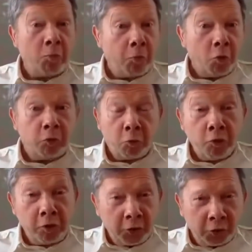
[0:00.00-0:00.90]
Who
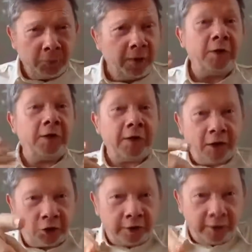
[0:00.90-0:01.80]
knows whether there's
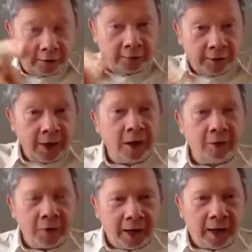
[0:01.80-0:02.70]
actually a screen
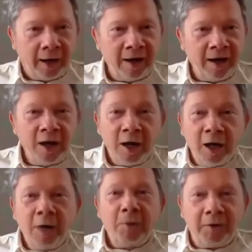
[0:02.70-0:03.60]
out there,
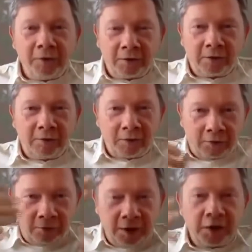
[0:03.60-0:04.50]
but the
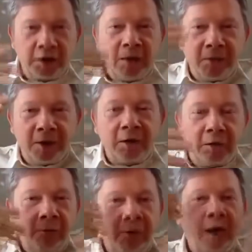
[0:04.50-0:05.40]
screen is something that
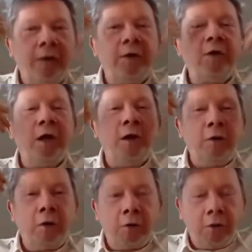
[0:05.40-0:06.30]
arises in
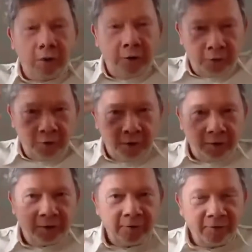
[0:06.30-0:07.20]
your
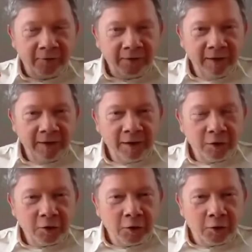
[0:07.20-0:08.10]
consciousness.
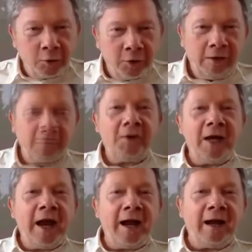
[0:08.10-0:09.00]
So even
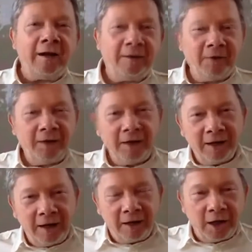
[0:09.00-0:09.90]
there,
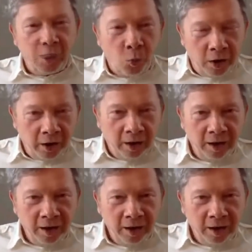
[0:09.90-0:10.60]
it can work.